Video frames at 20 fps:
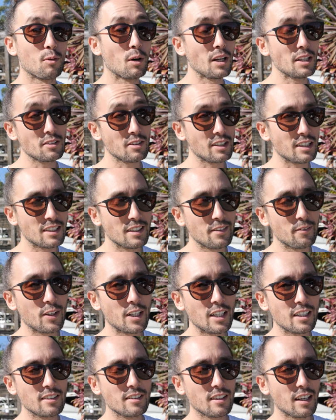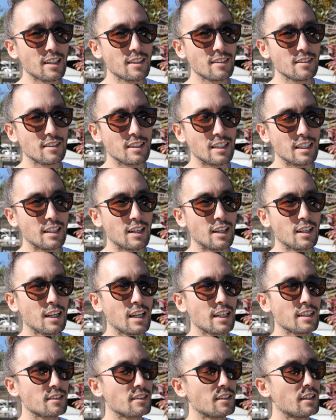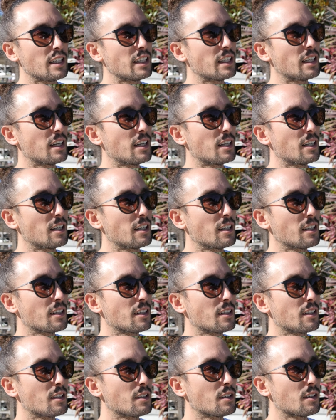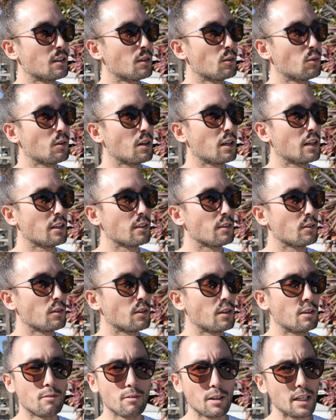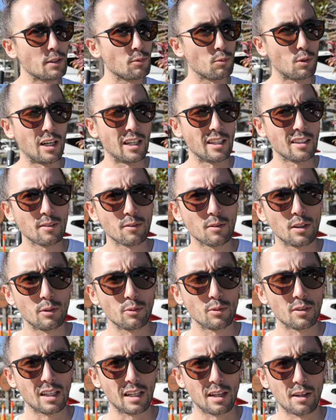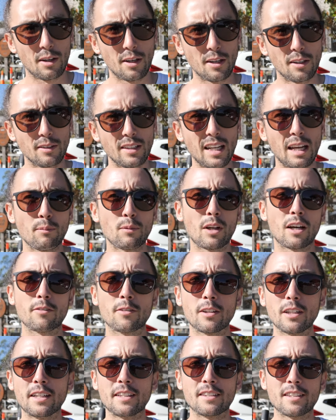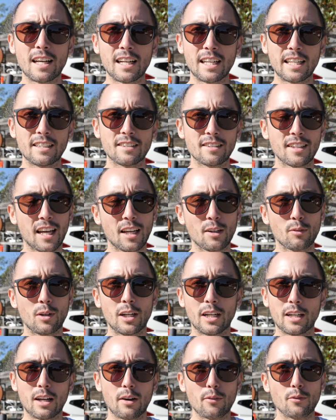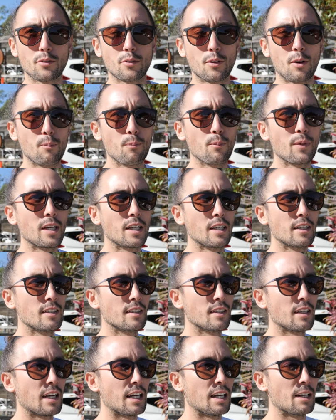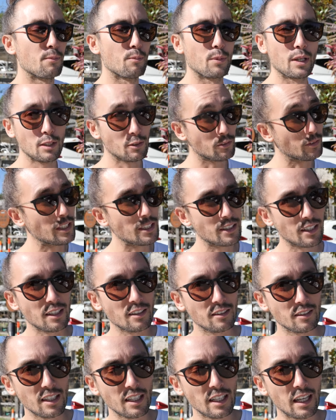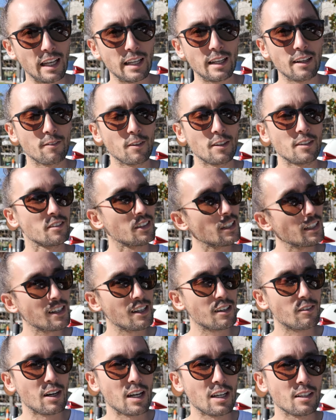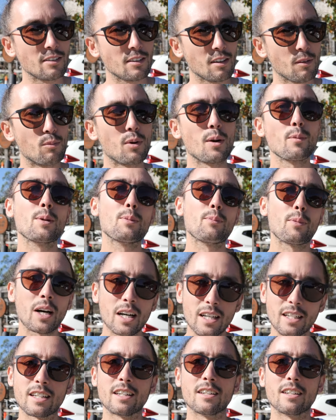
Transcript: The wines are actually very tasty. I liked the uh, the red wine. It was like a named after an Italian town where it comes from. Um, but it was very tasty, and if I see that around, I'll probably buy